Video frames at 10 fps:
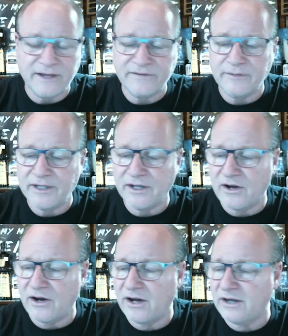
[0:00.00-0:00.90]
left him in the
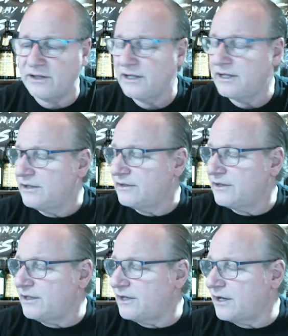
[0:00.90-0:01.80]
car
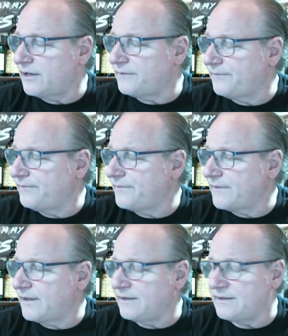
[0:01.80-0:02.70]

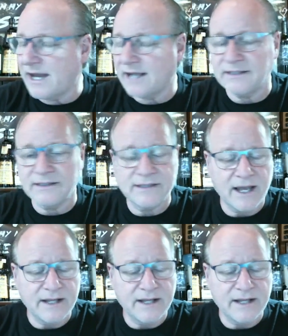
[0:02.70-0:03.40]
in Texas,